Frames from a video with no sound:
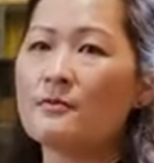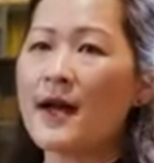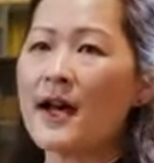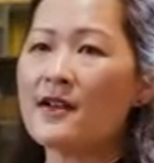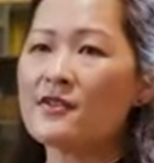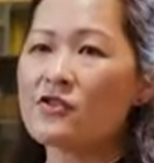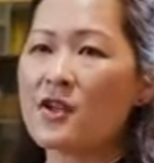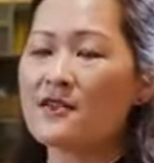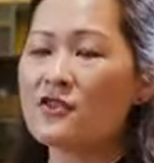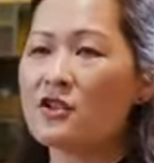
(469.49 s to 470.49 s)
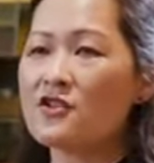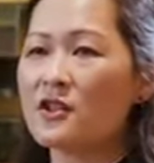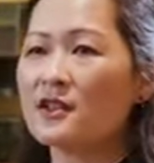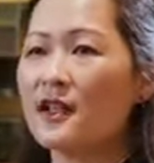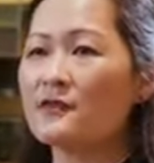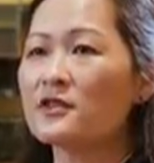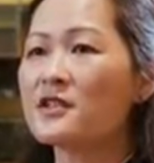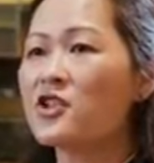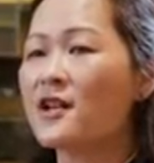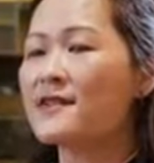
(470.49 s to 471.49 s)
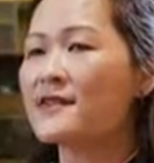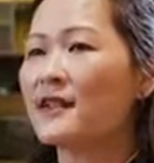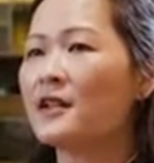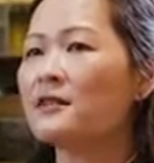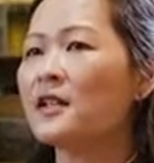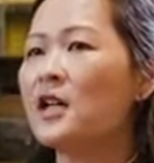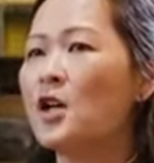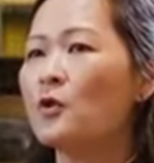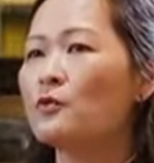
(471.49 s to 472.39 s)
pass transconjunctival transsclera